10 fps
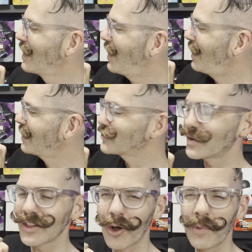That's
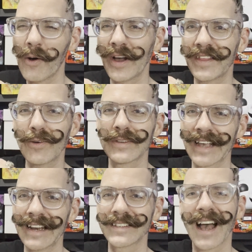when Lobo, I think, was
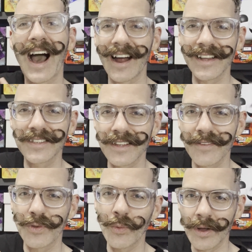at his hottest,
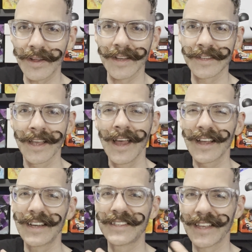if you will,
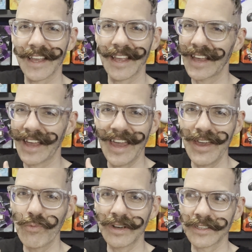because
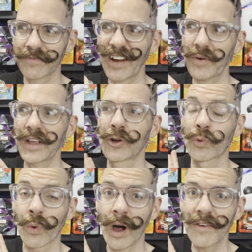he was very
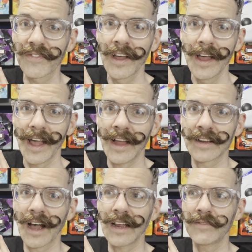gruff and
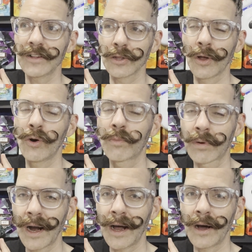kind of a
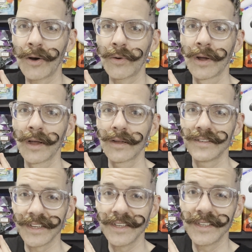lowbrow
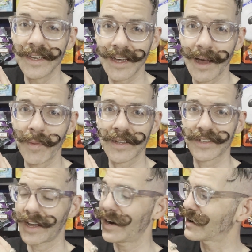DC Comics
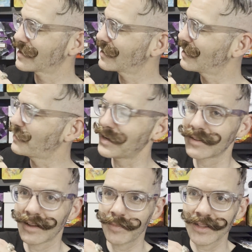character. I
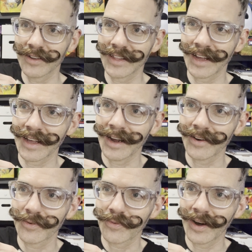mean, look at that guy,
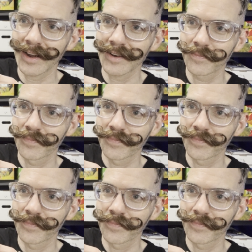right?